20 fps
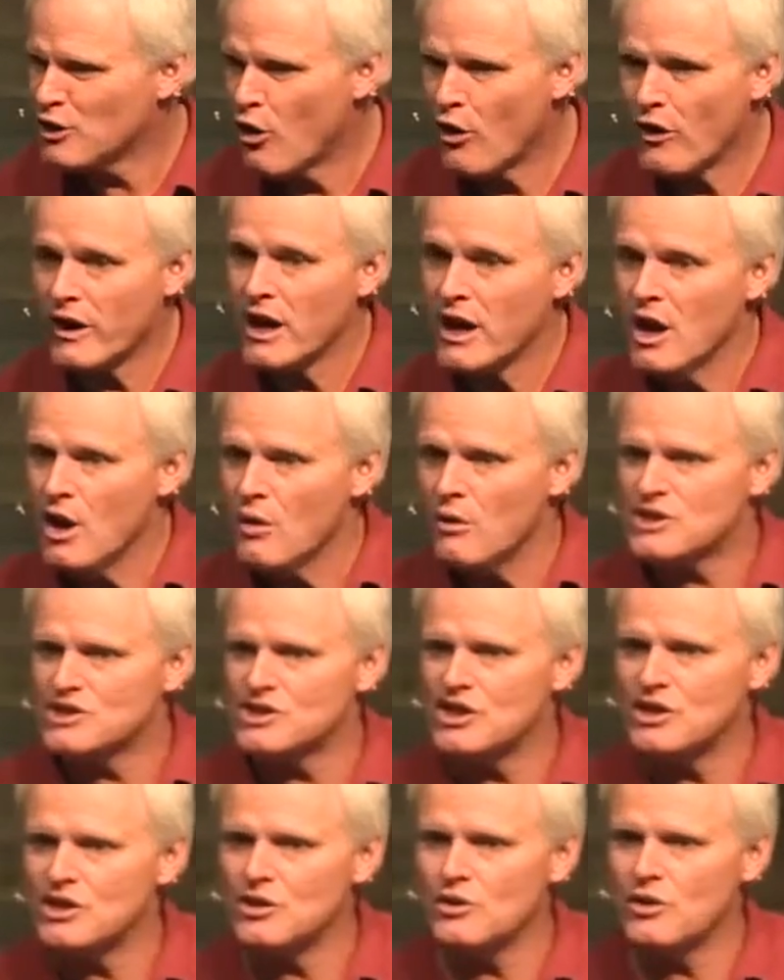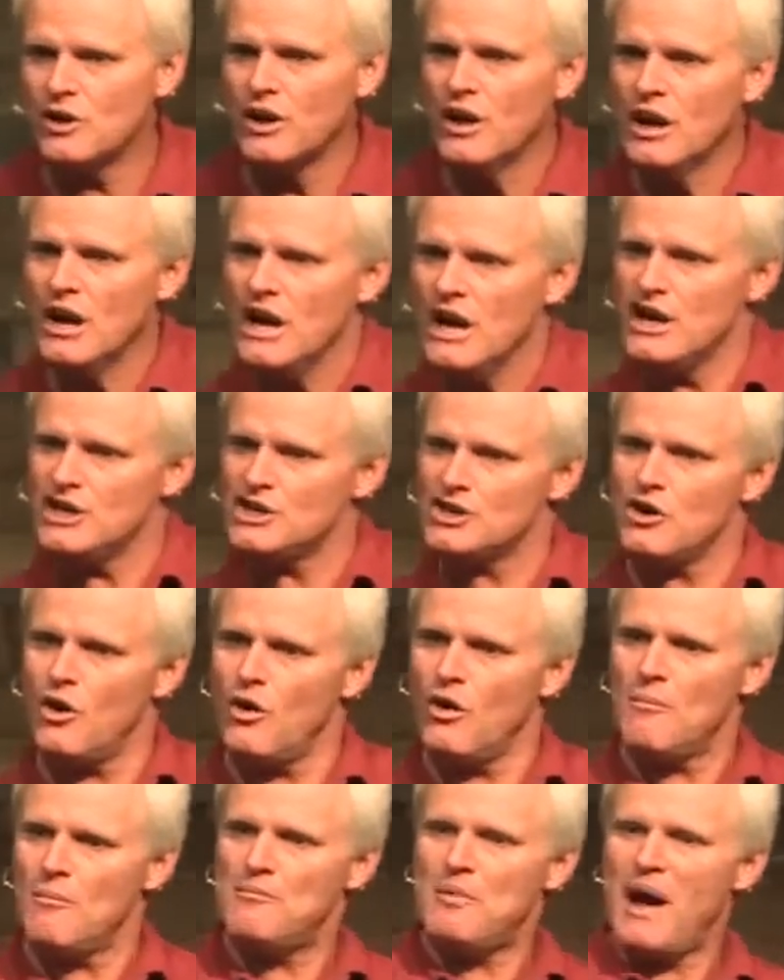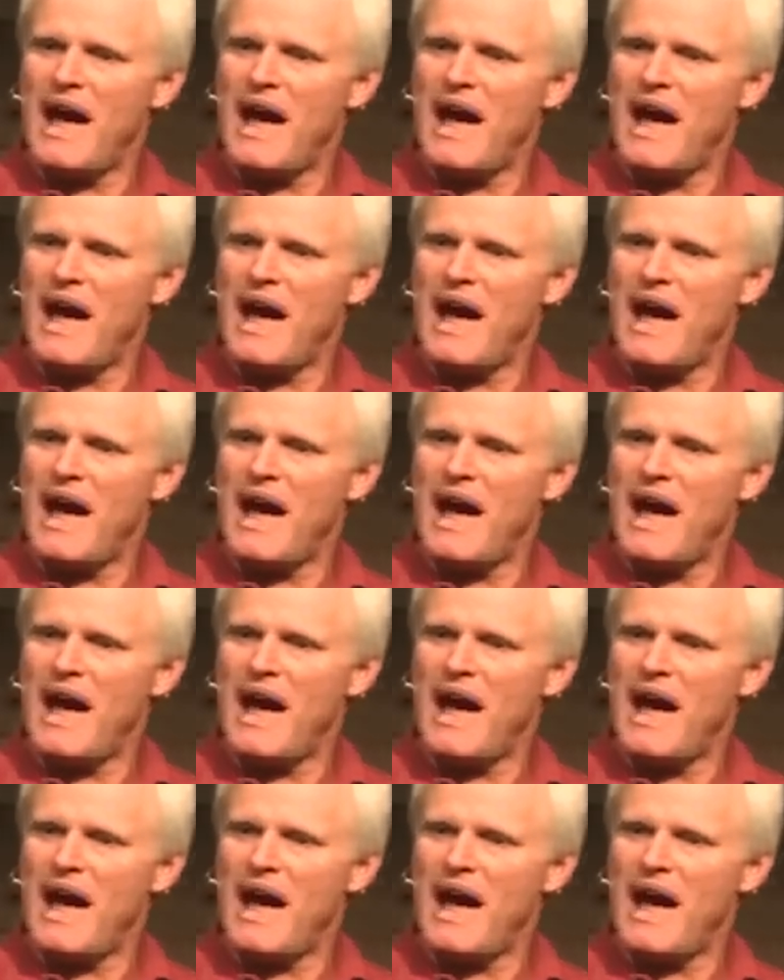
glory. What's he doing? He's going